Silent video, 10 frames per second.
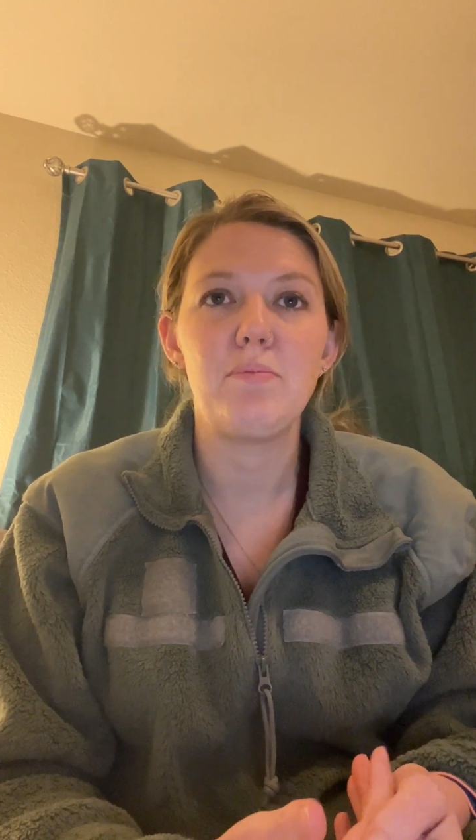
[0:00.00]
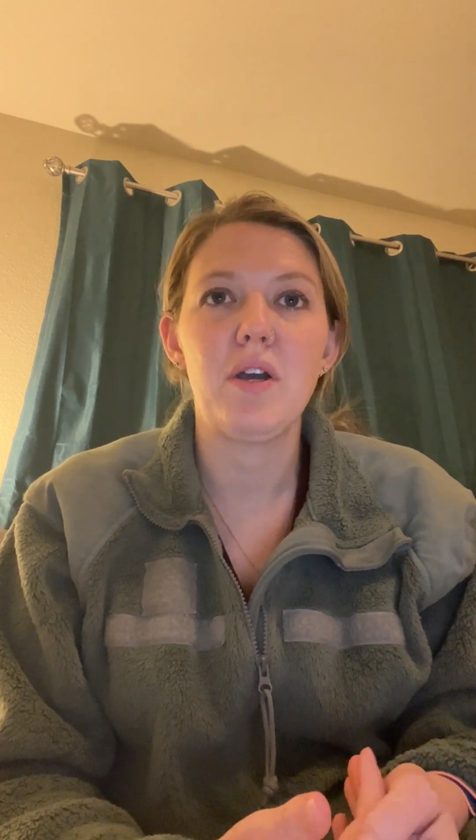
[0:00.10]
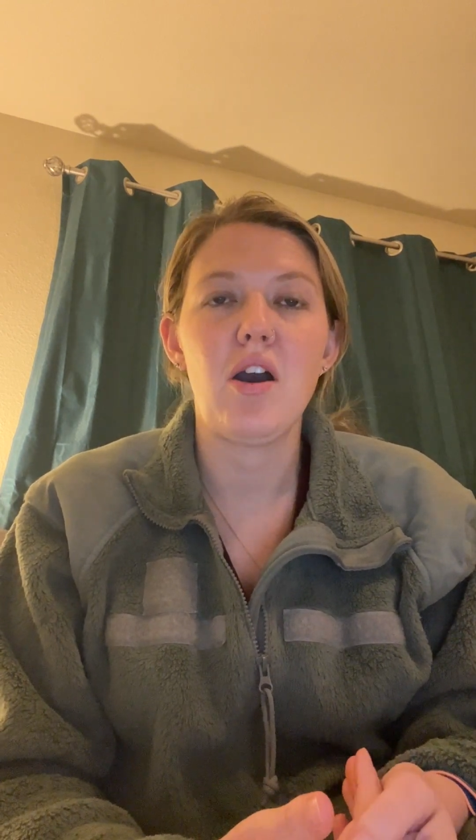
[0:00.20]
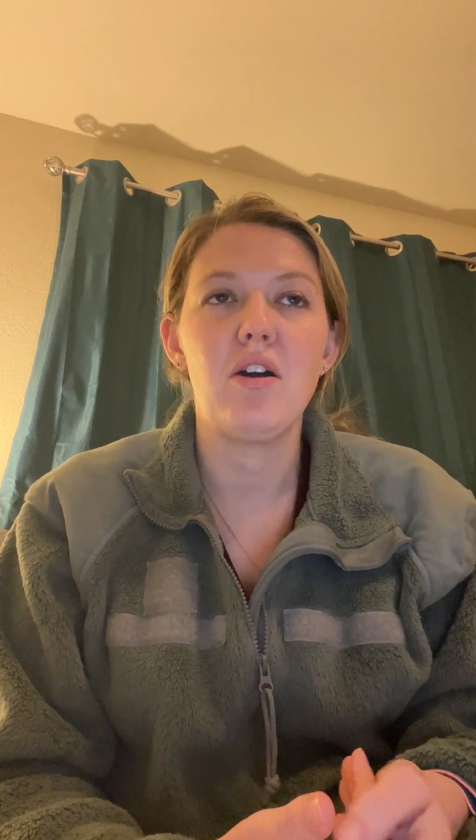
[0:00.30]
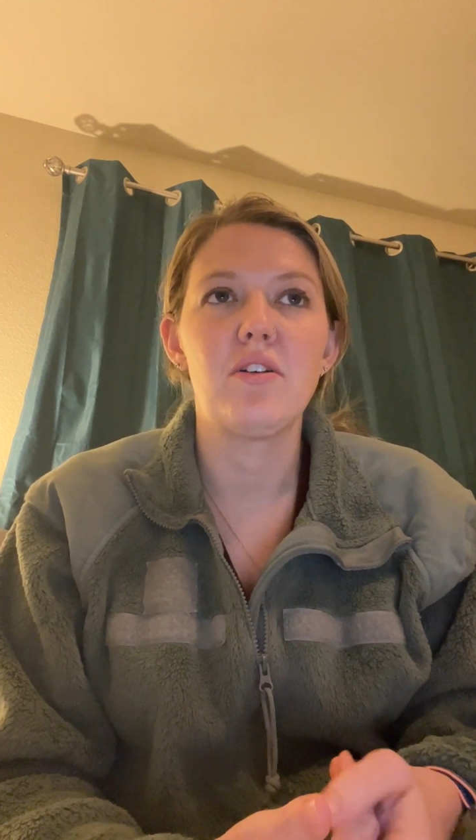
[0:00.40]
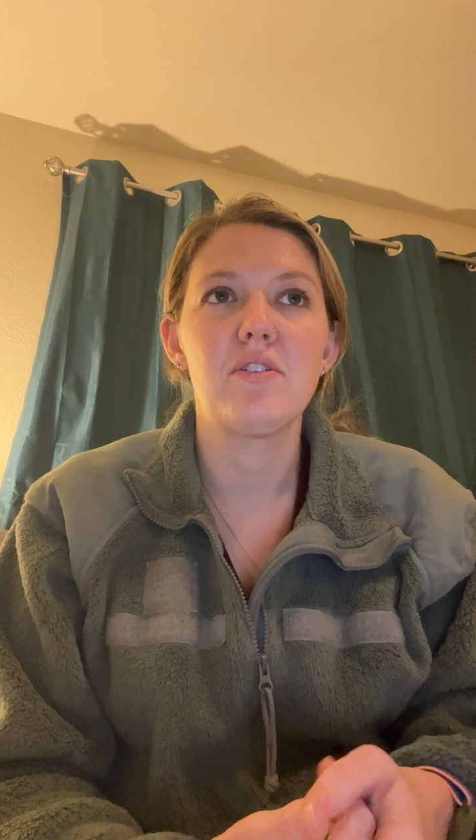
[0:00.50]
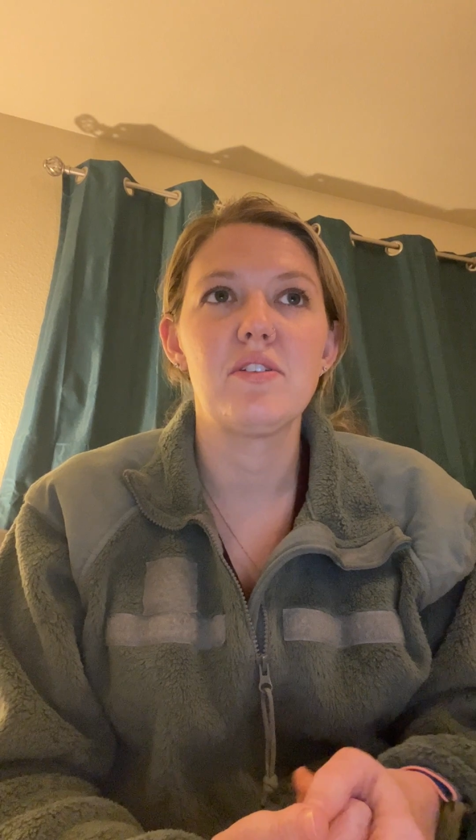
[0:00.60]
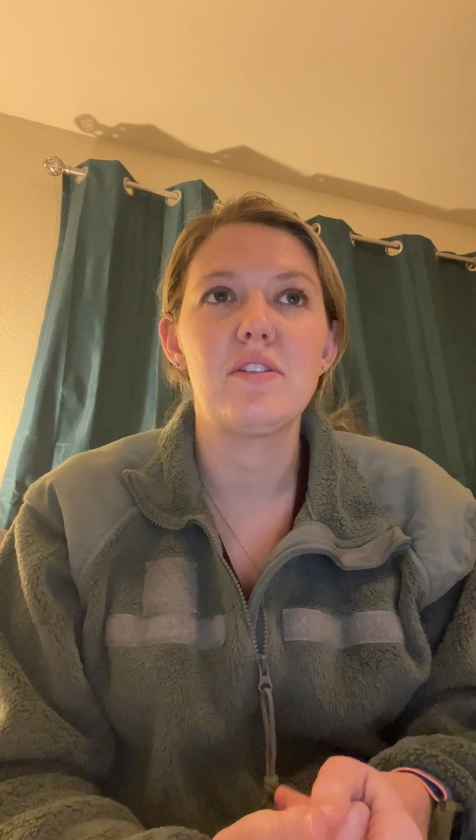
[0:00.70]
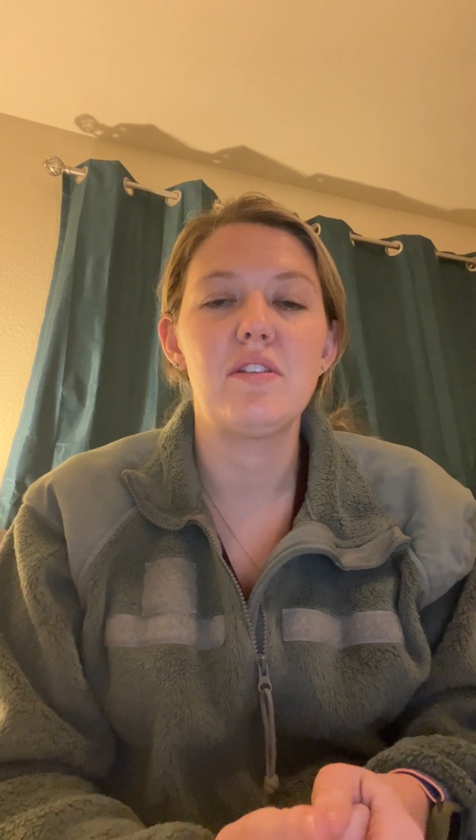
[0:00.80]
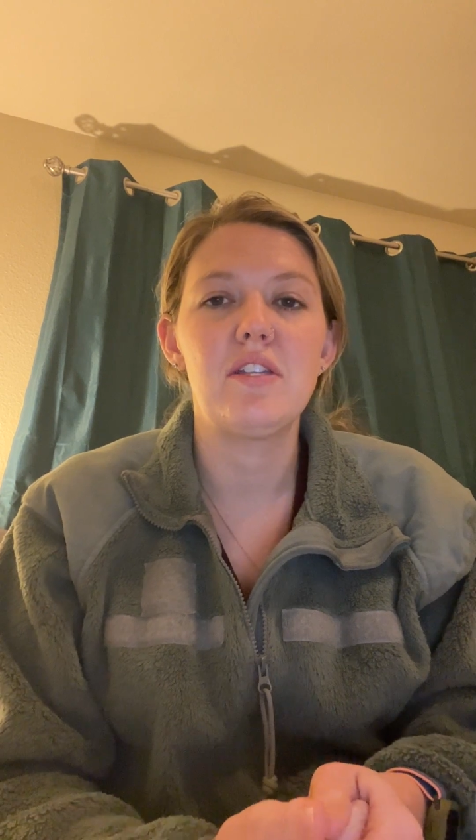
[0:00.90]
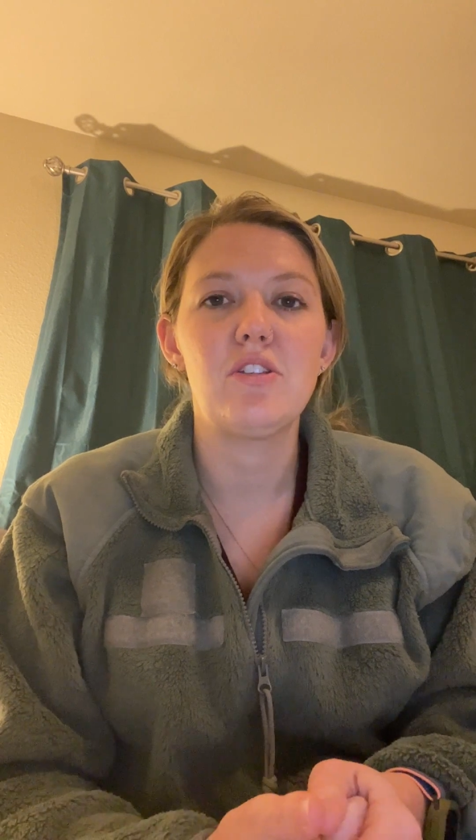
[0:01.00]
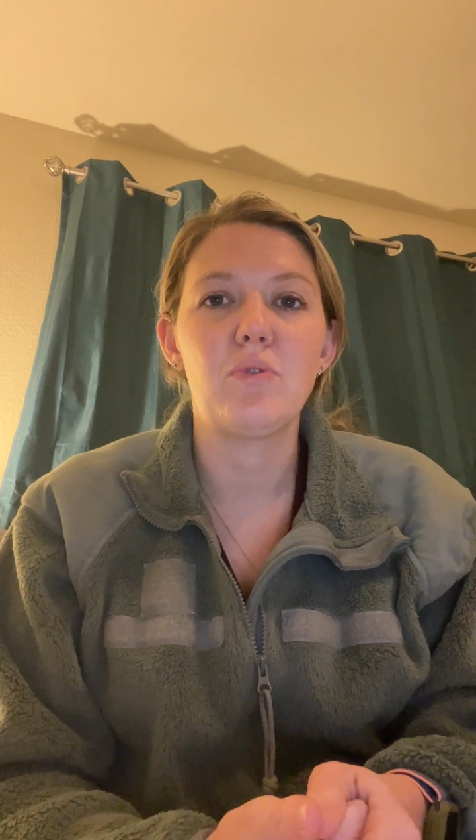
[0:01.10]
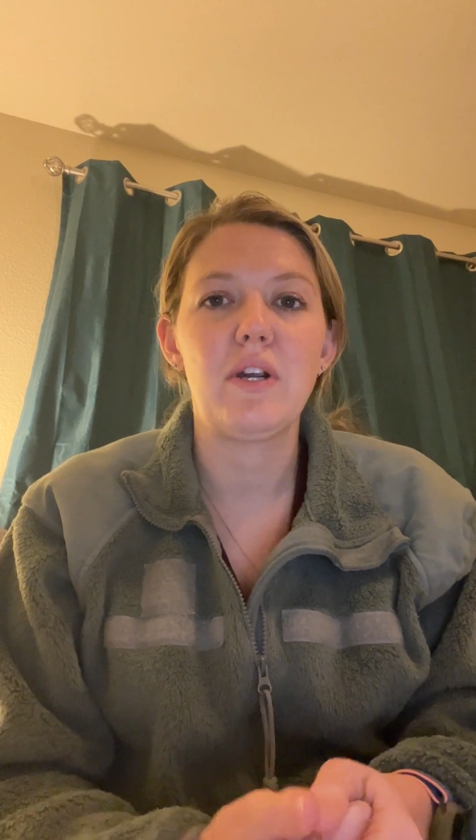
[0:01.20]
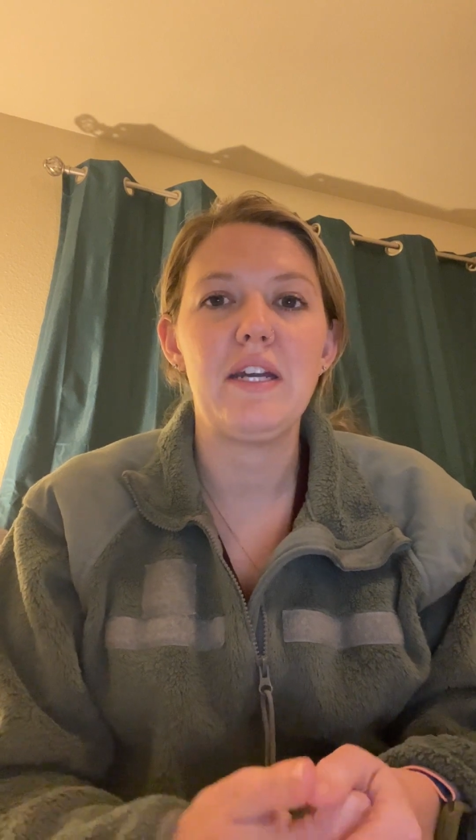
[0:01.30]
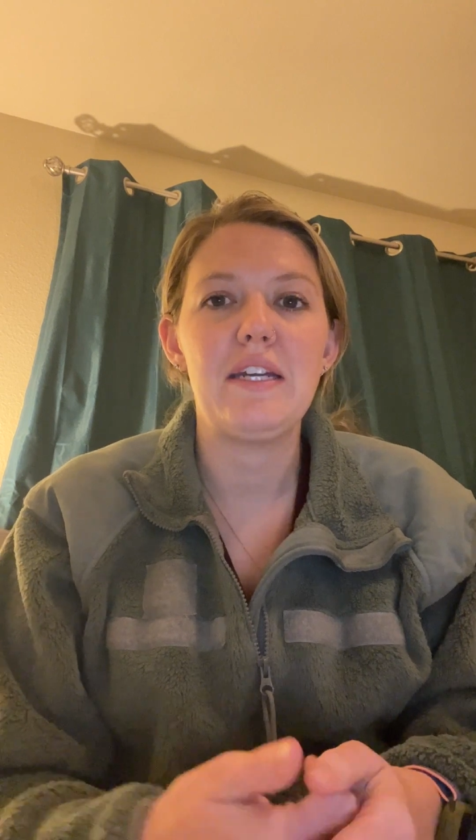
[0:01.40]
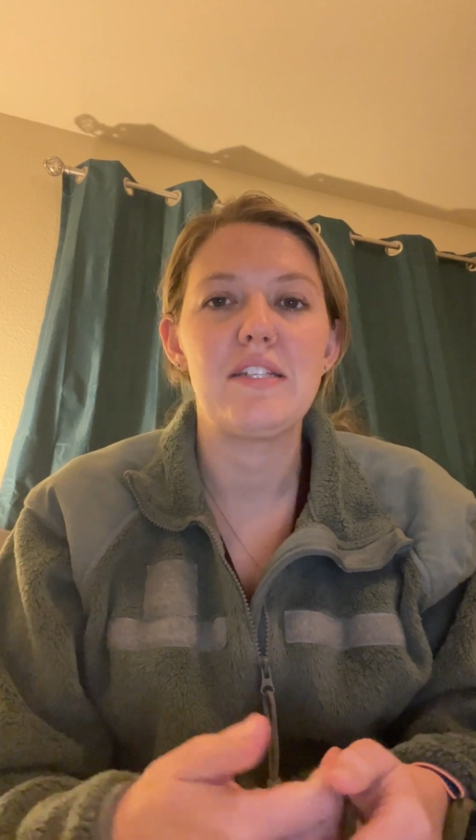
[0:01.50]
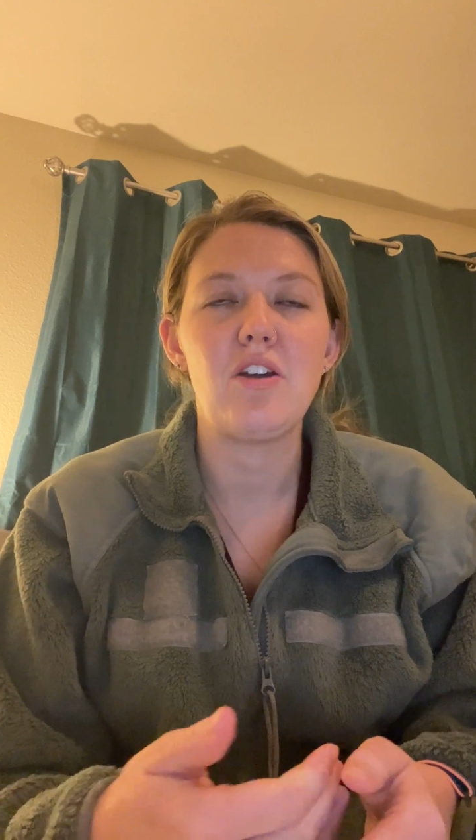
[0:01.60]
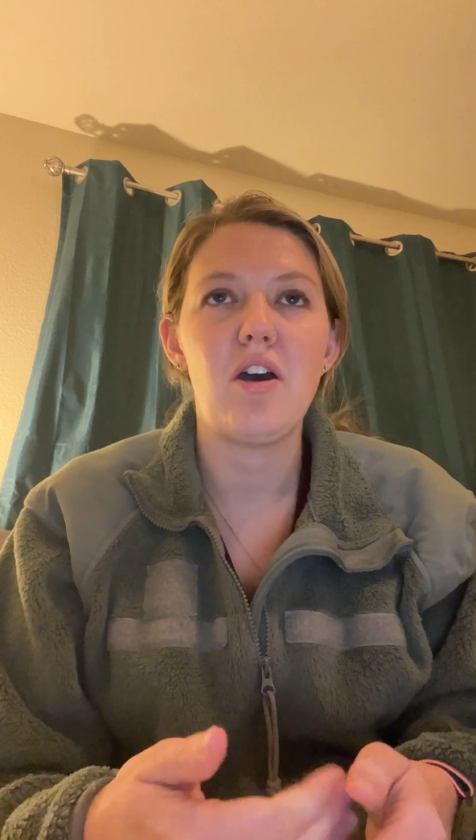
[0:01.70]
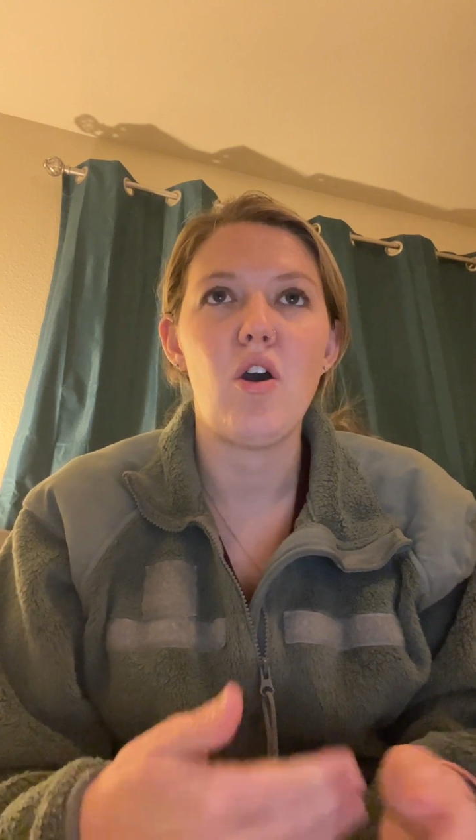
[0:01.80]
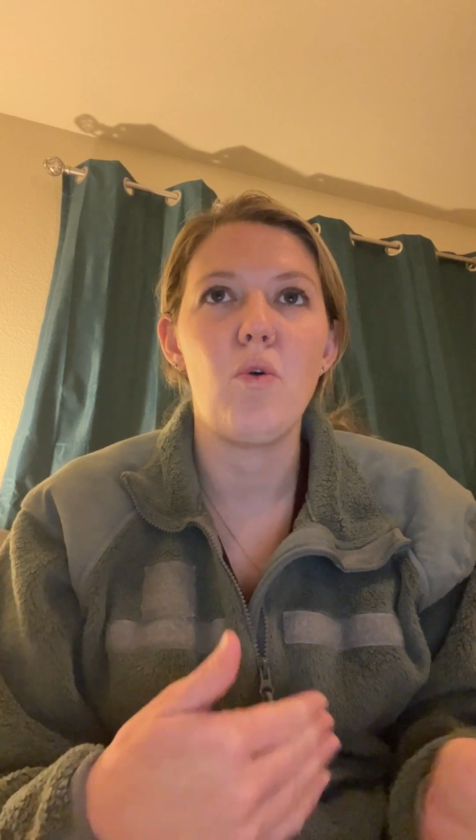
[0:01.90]
because the story is
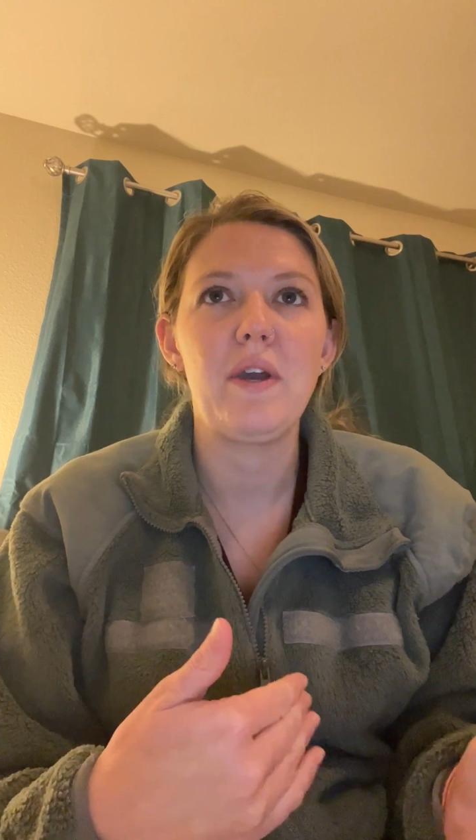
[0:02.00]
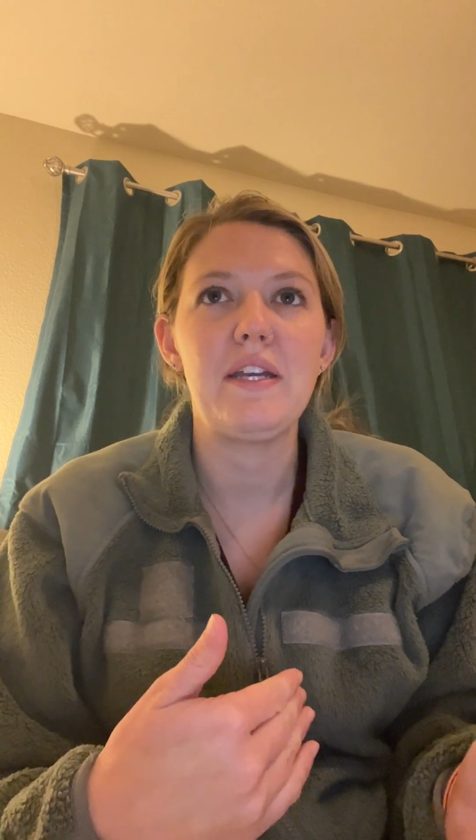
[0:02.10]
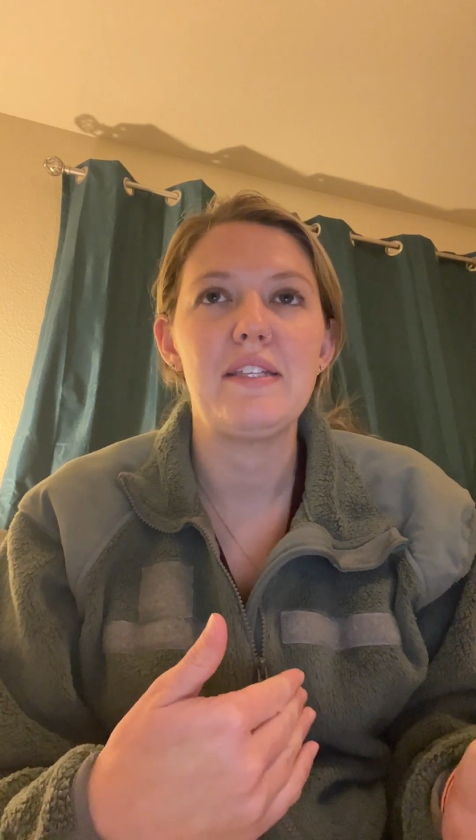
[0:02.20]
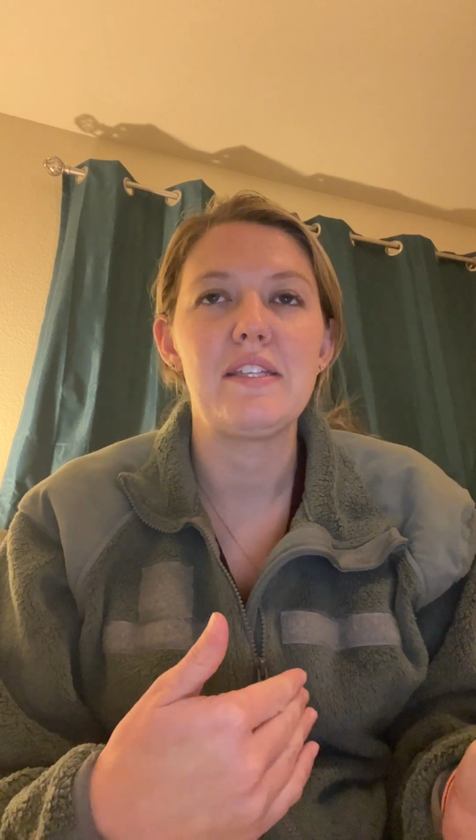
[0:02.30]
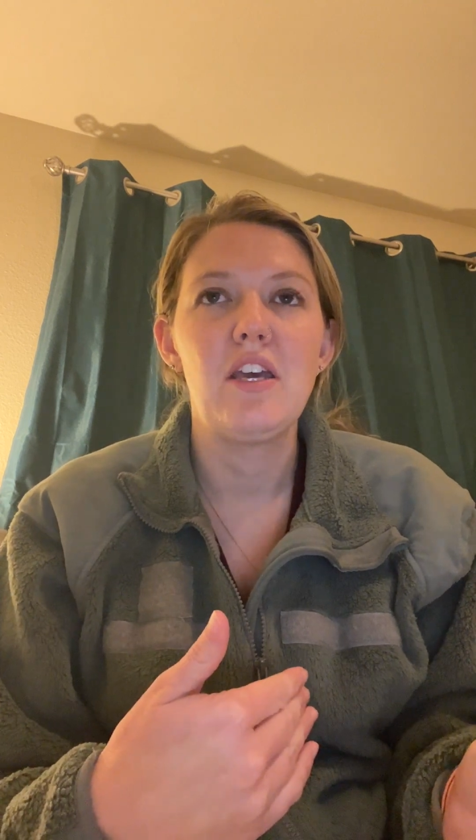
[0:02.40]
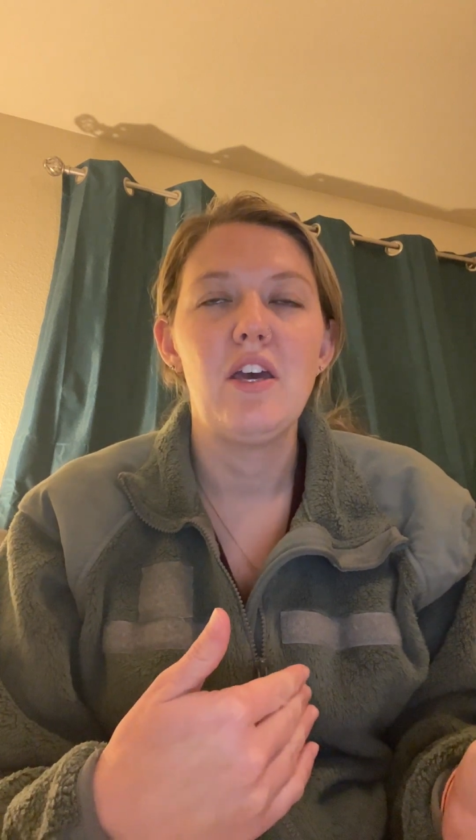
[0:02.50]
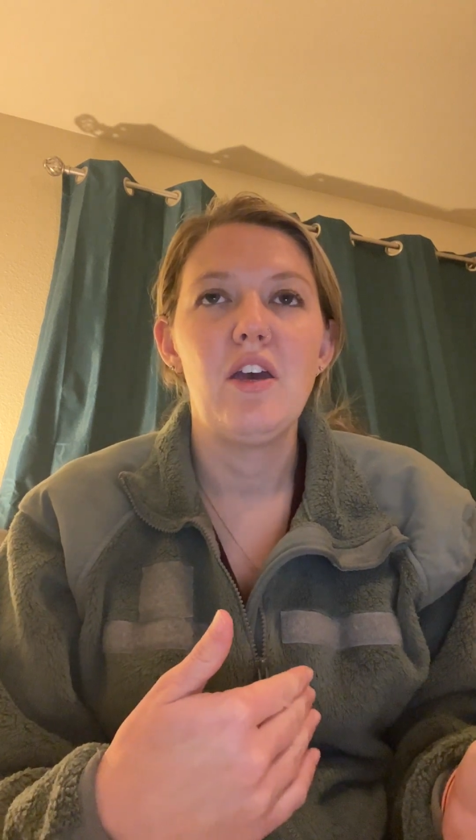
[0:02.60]
not always